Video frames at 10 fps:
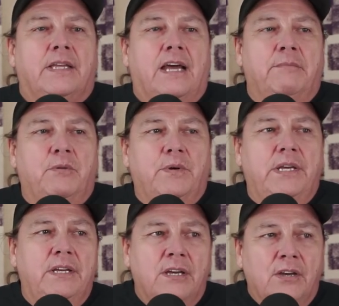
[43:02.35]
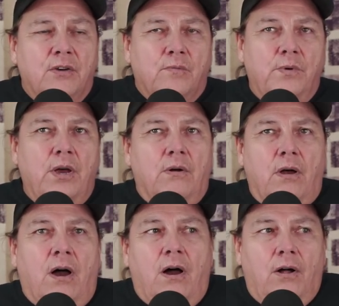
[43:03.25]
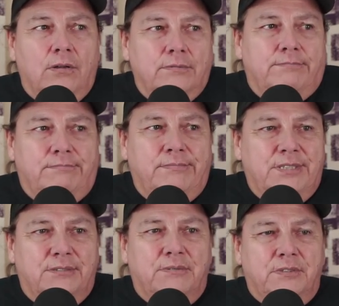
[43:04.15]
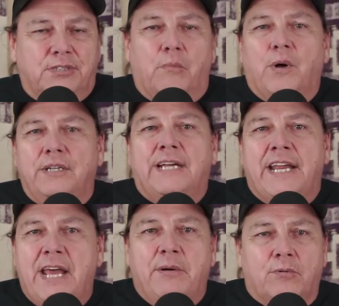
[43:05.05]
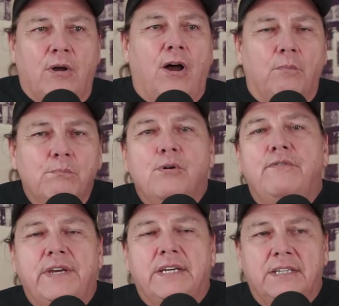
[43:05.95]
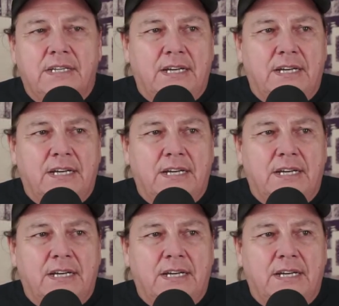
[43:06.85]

I mean, we are all, you know, somewhat dynamic. We're all moving.